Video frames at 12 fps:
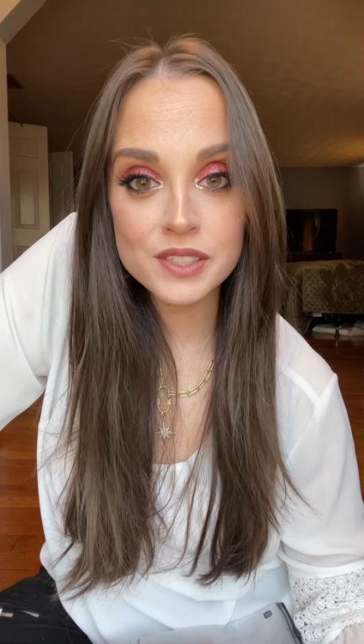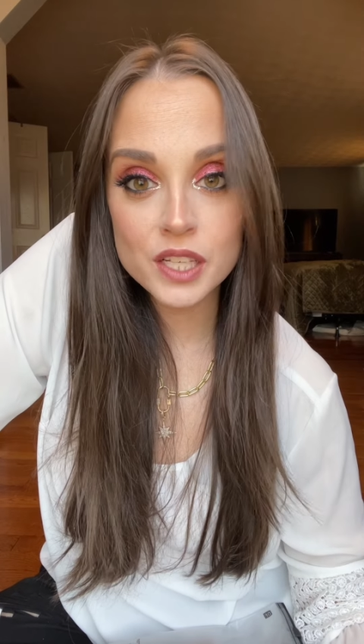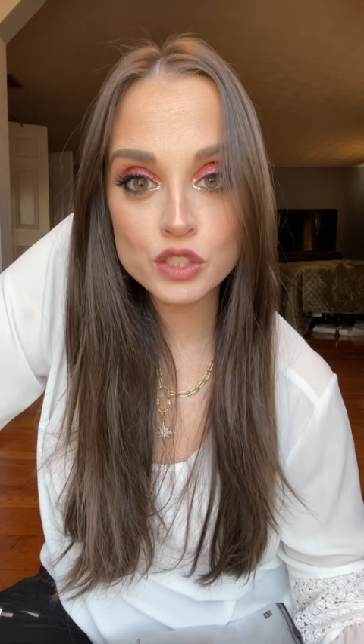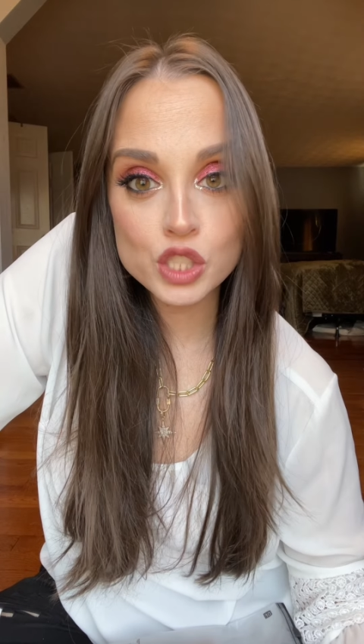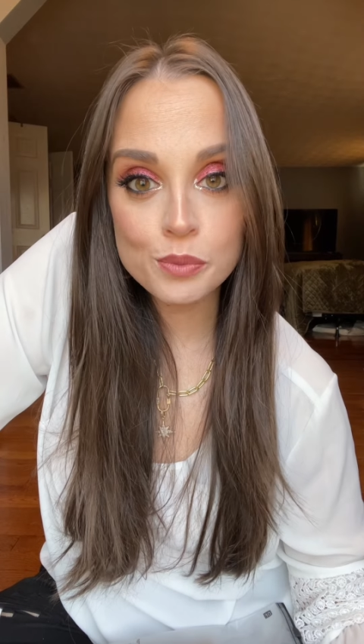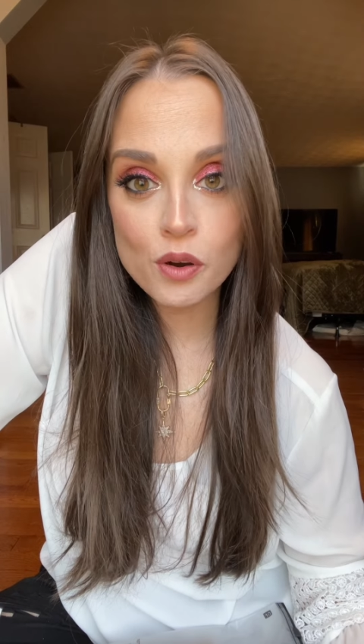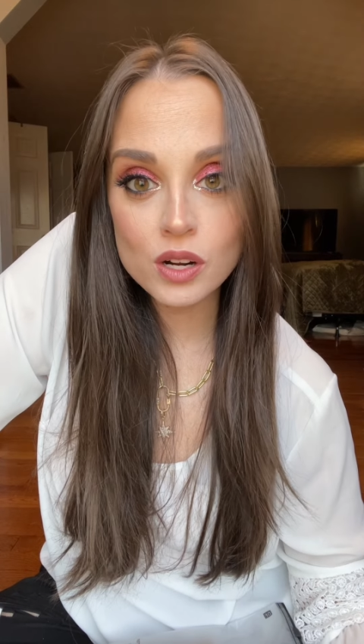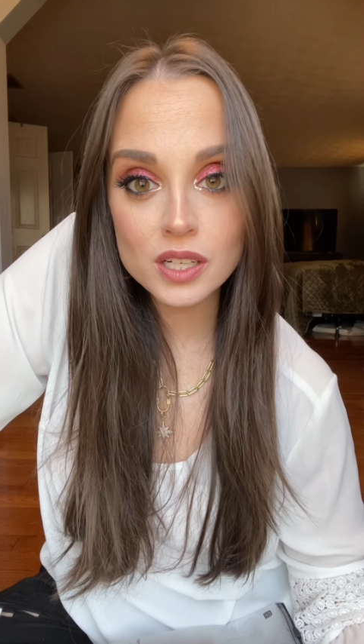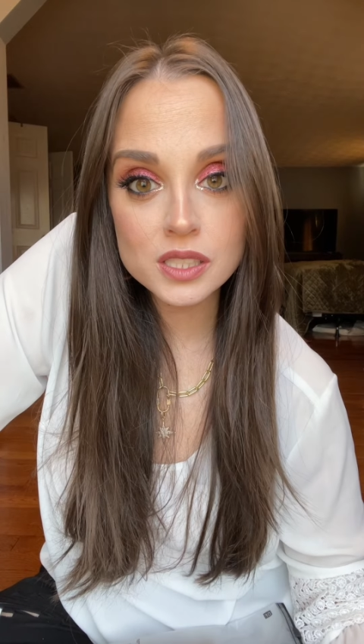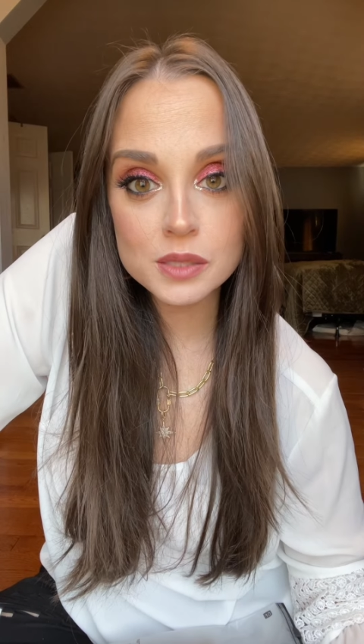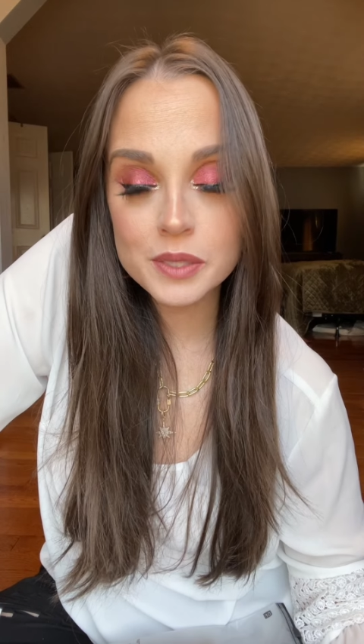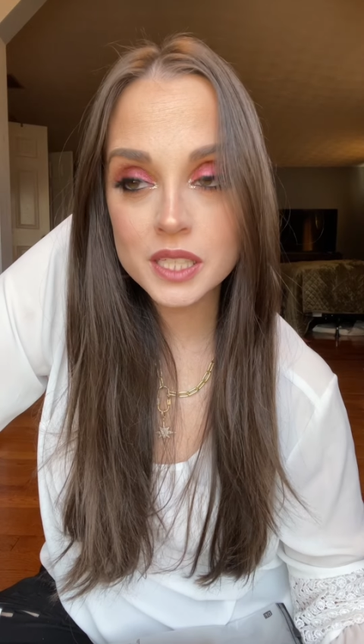video 2
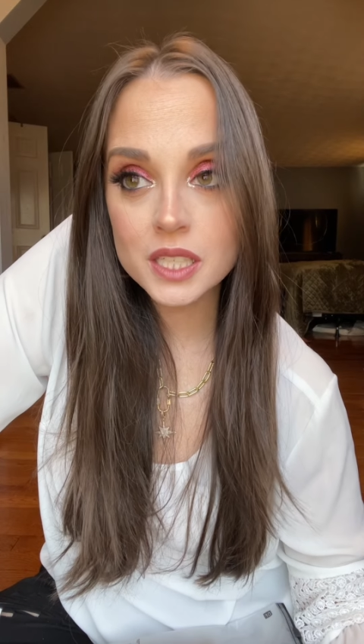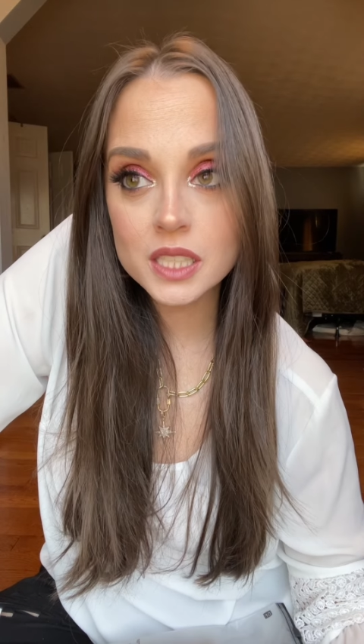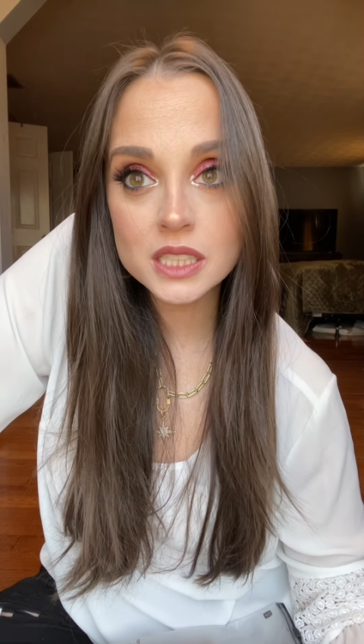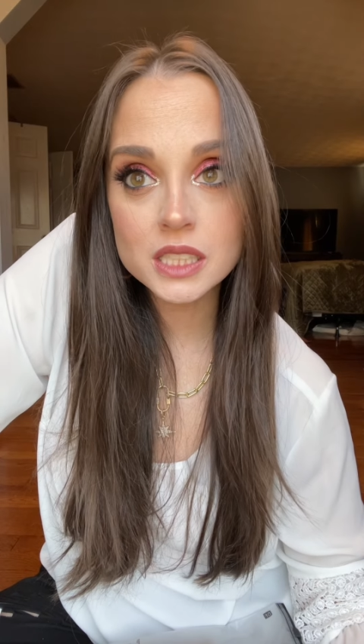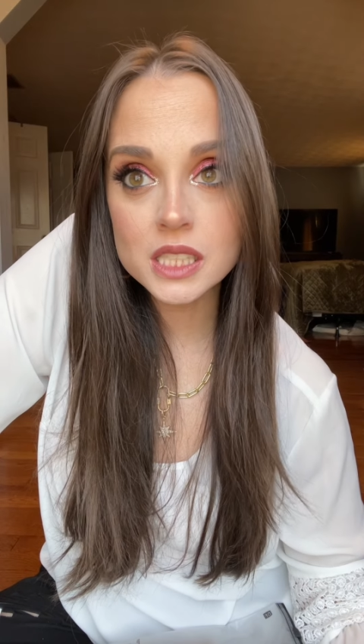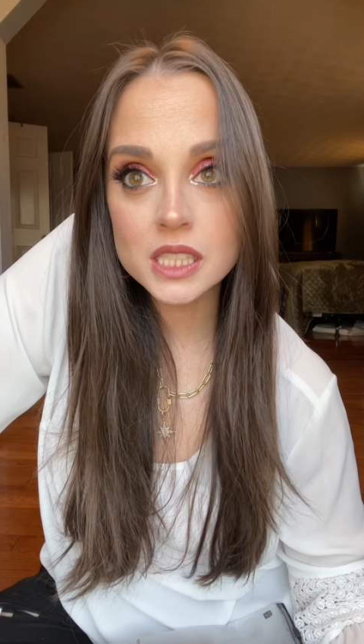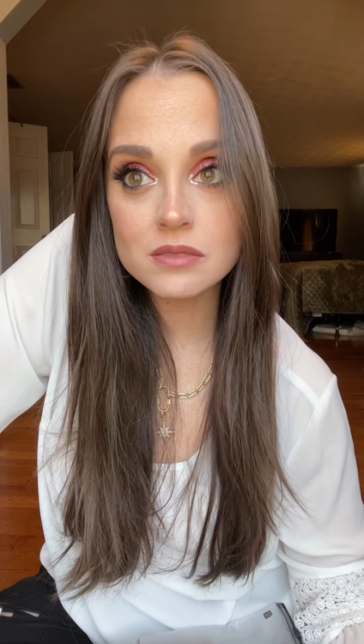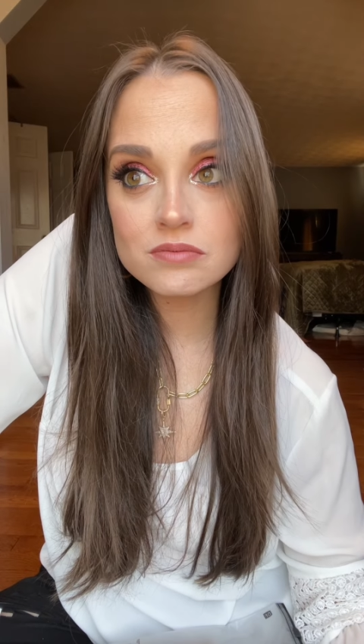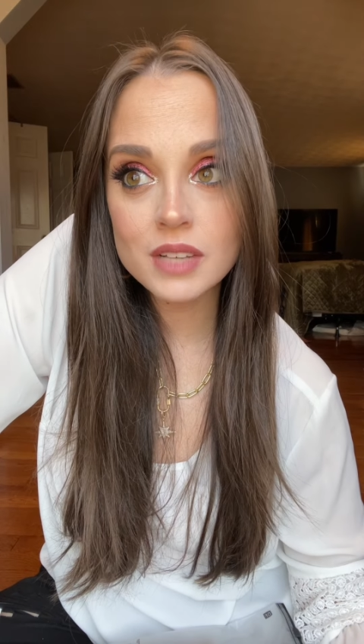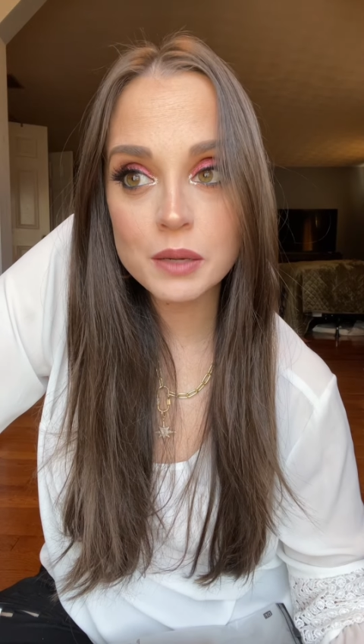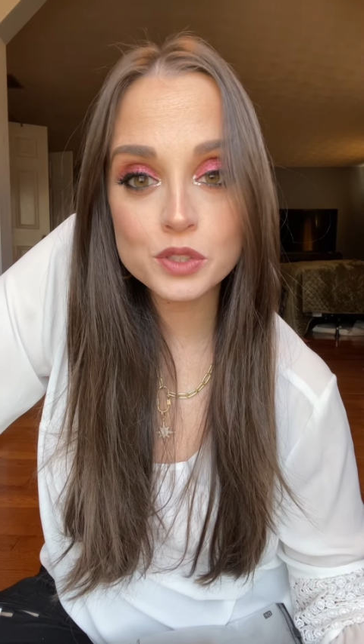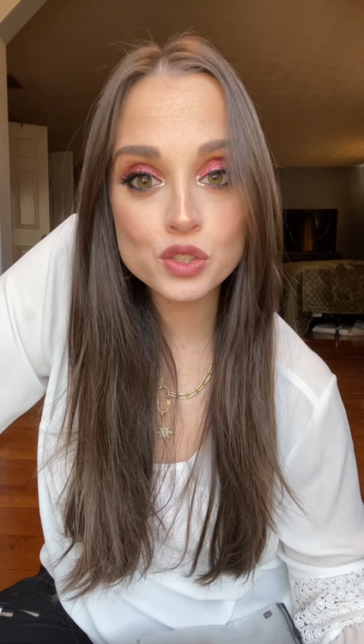parts because
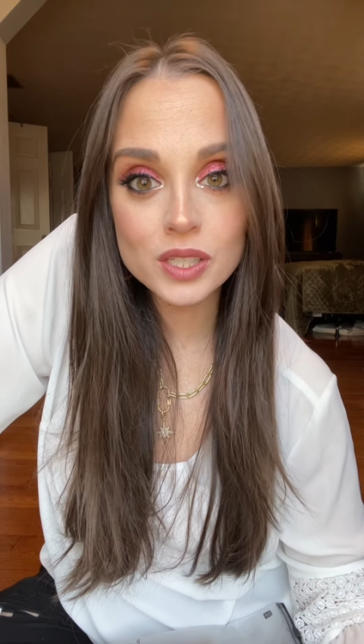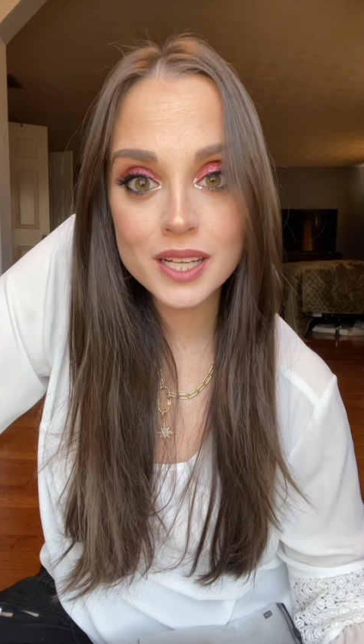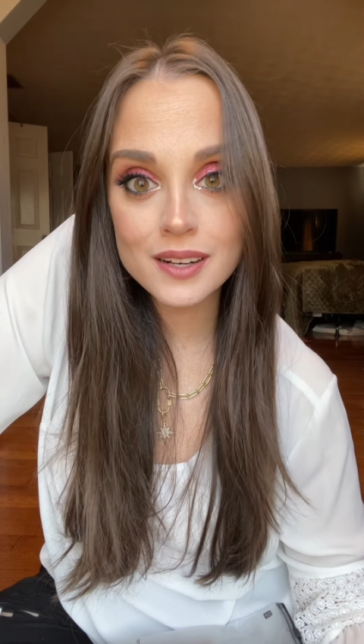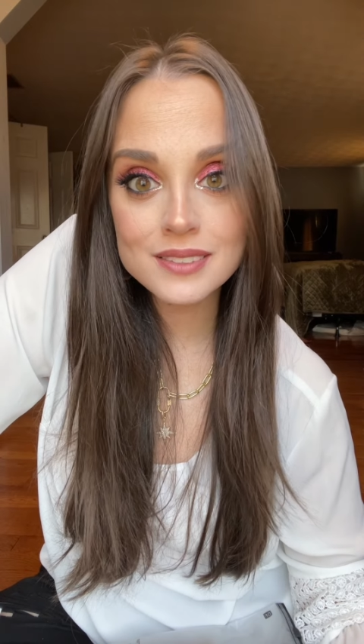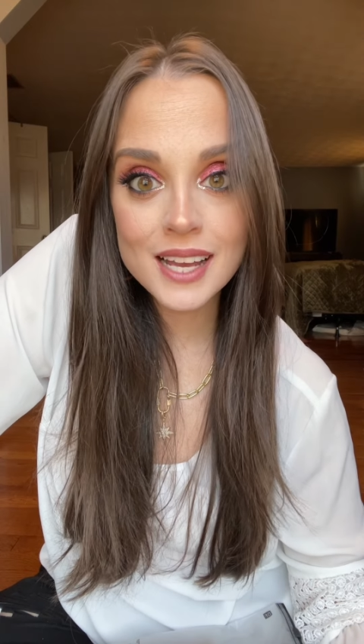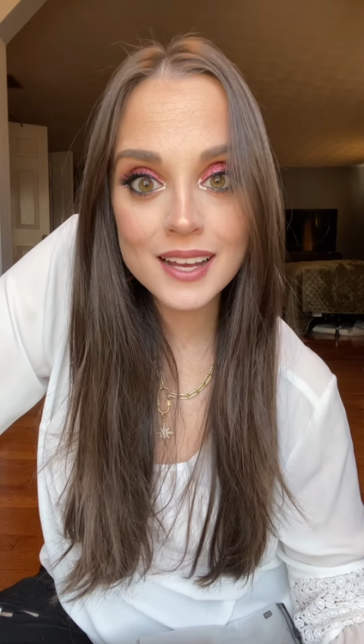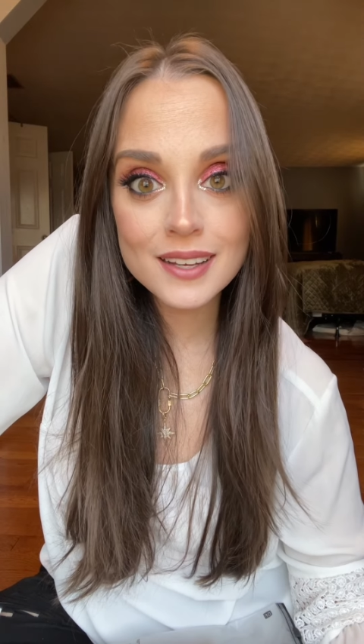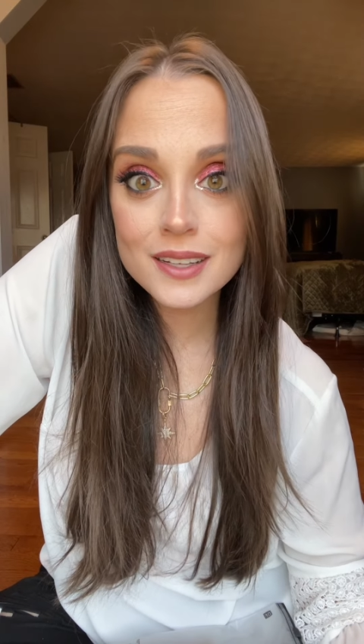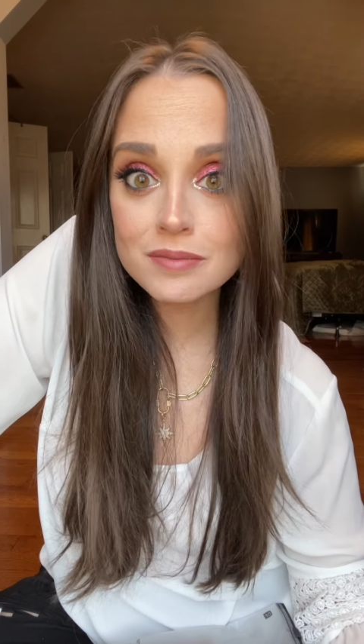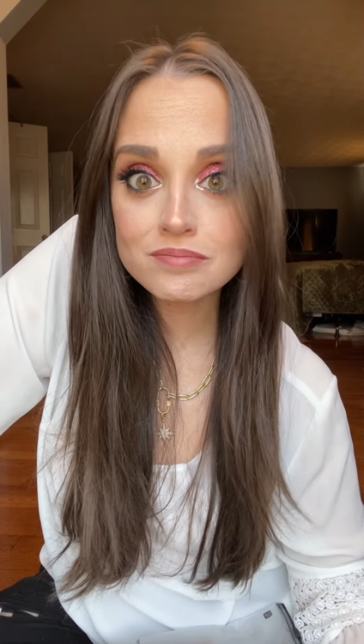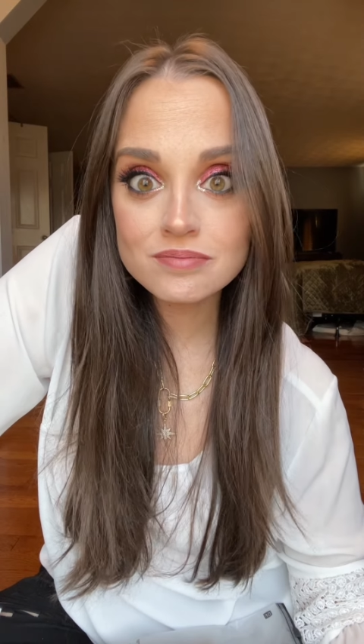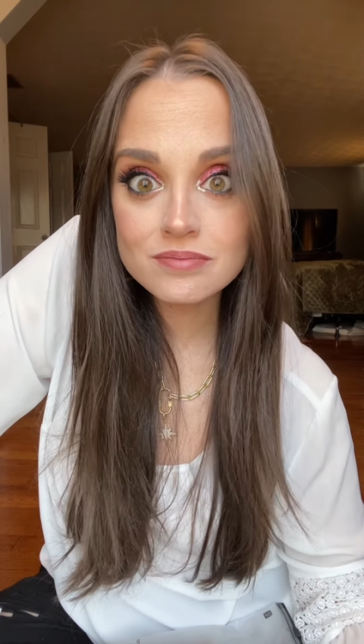I'm just running out of
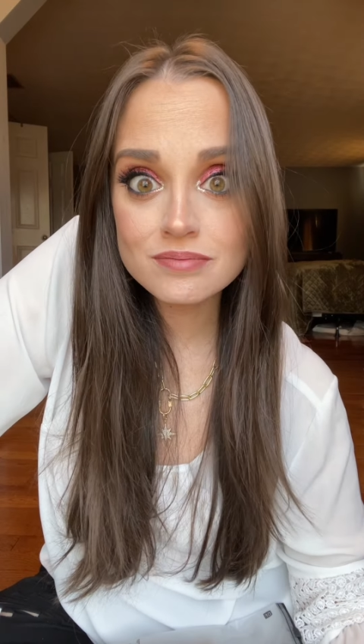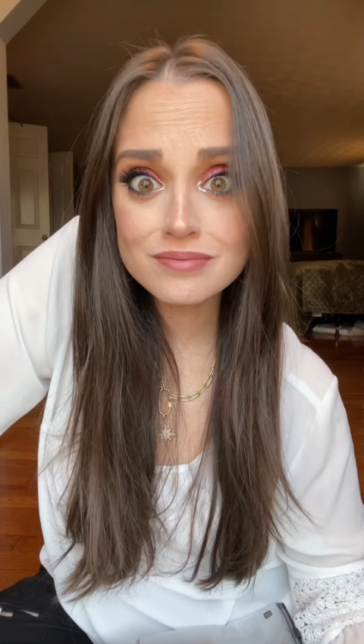time.